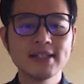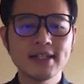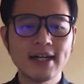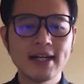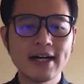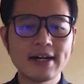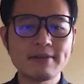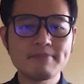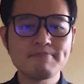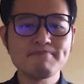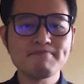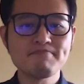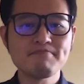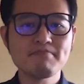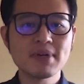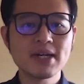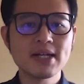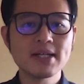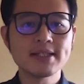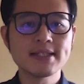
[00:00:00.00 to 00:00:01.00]

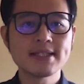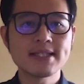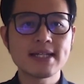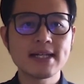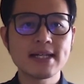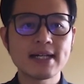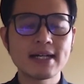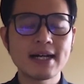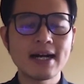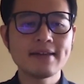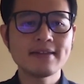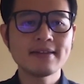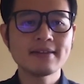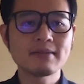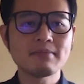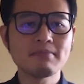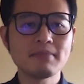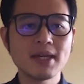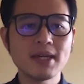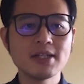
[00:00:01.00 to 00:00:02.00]
But I think
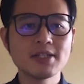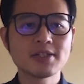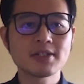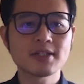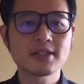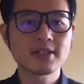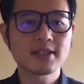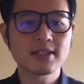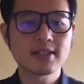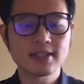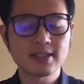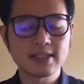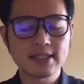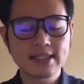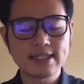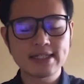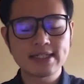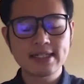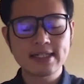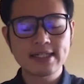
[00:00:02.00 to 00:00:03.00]
the major
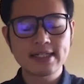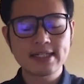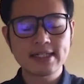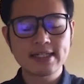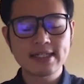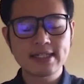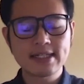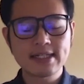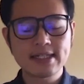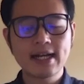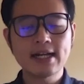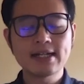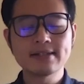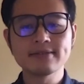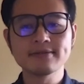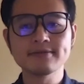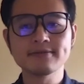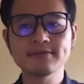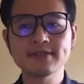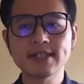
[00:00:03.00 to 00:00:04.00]
kind
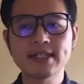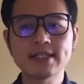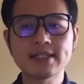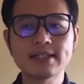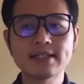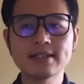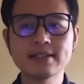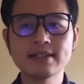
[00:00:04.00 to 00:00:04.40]
of